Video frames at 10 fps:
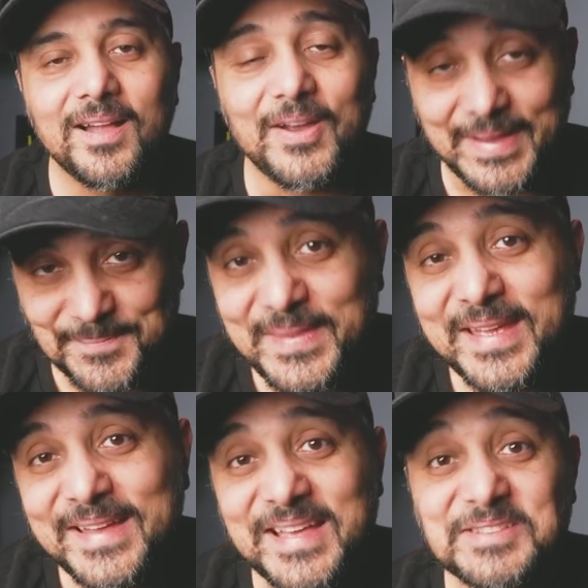All right,
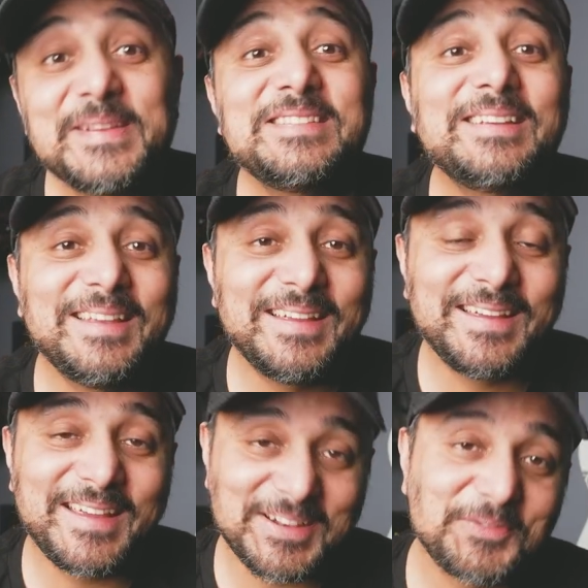that's basically
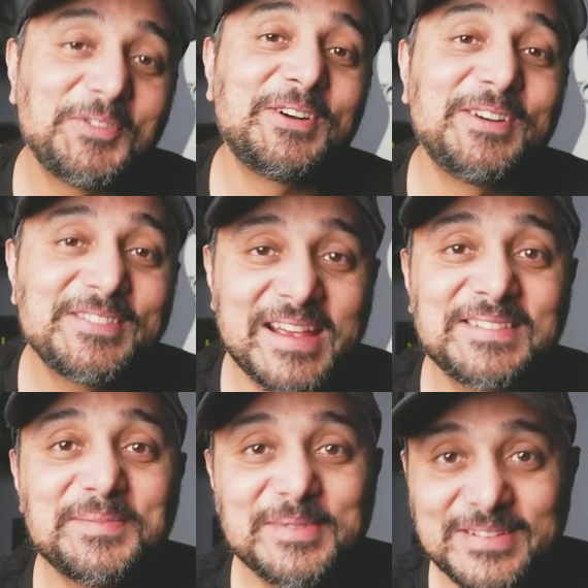it for
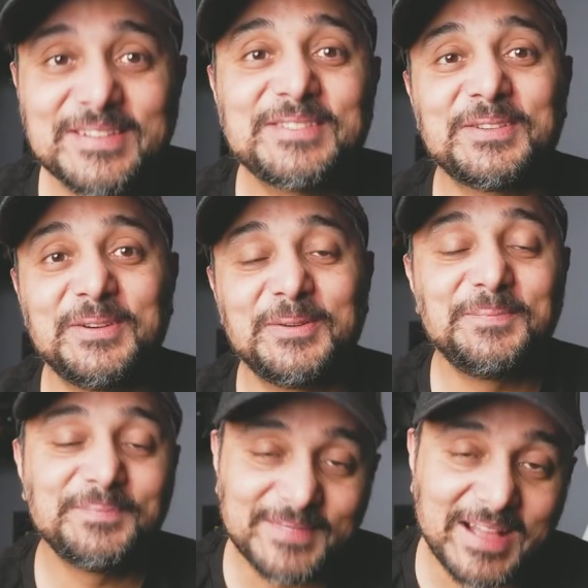ChatGPT. So
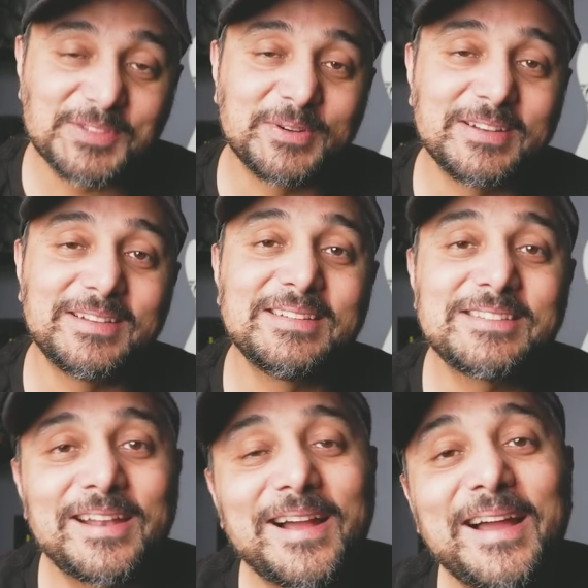that's what it is
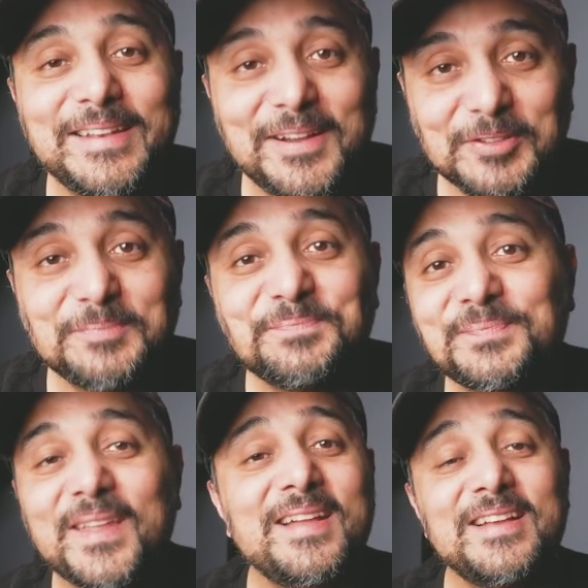at a high level.
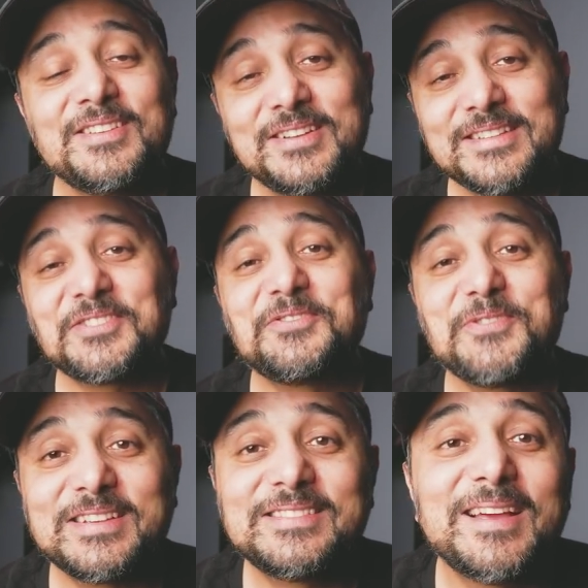So let's
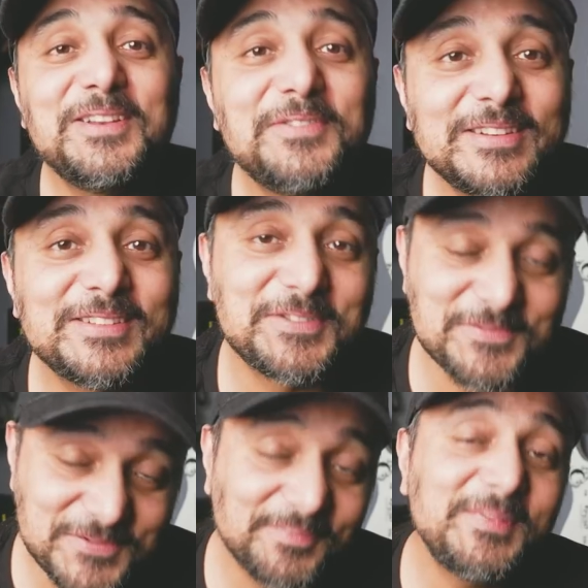address the elephant in the
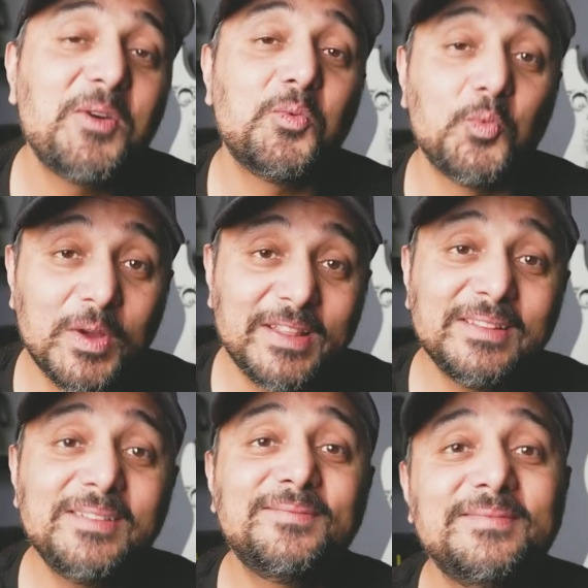room.
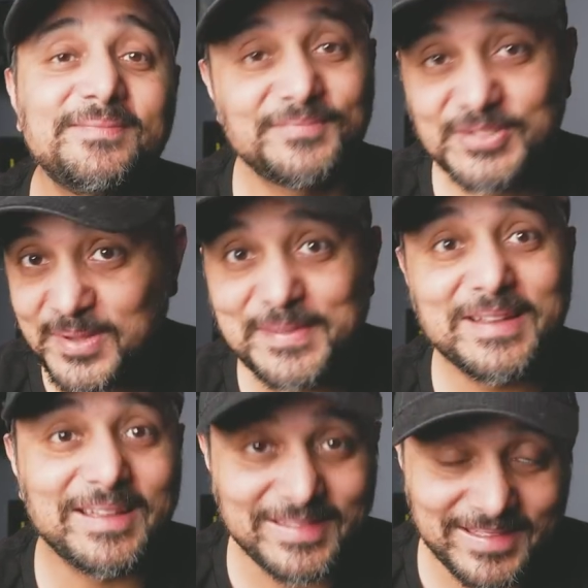Will
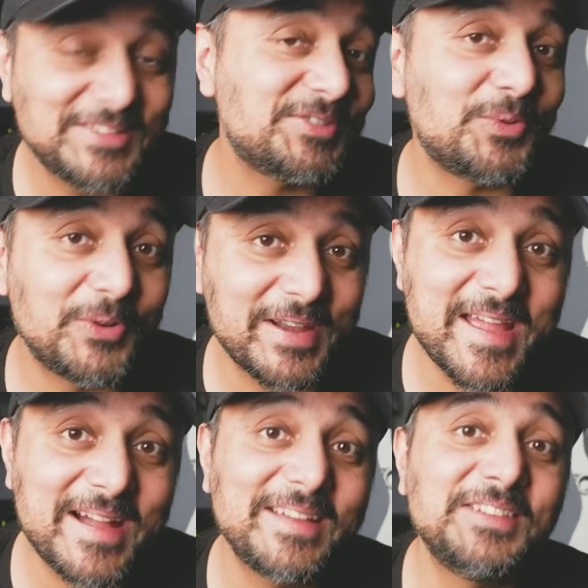something like this or
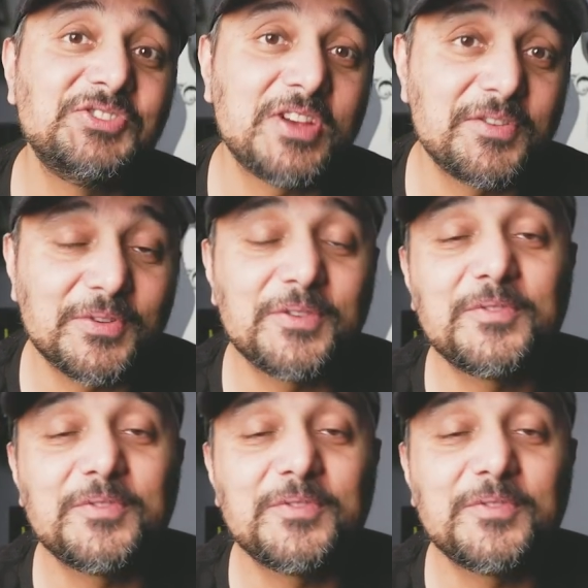AI in general